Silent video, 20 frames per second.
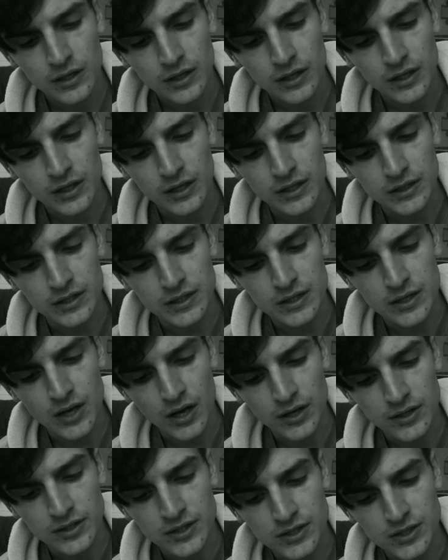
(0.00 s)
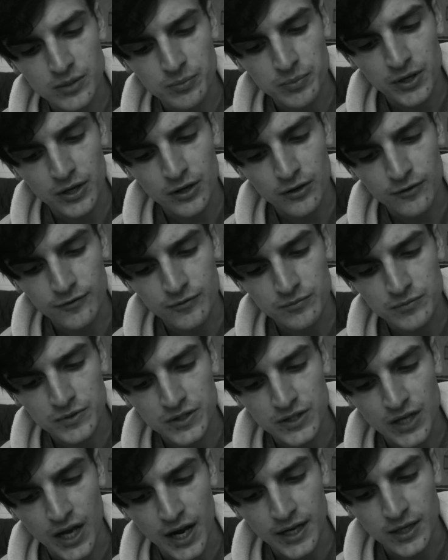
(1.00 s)
He did not disappear from
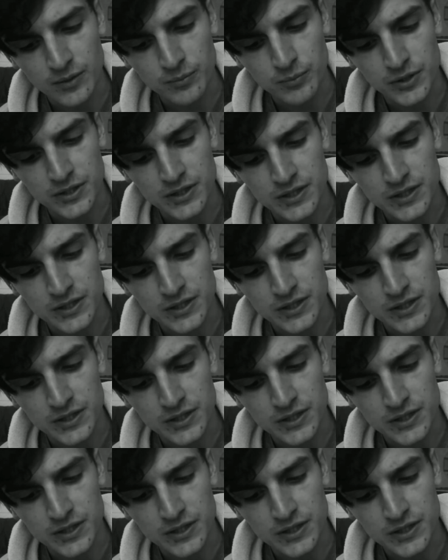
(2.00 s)
sight, but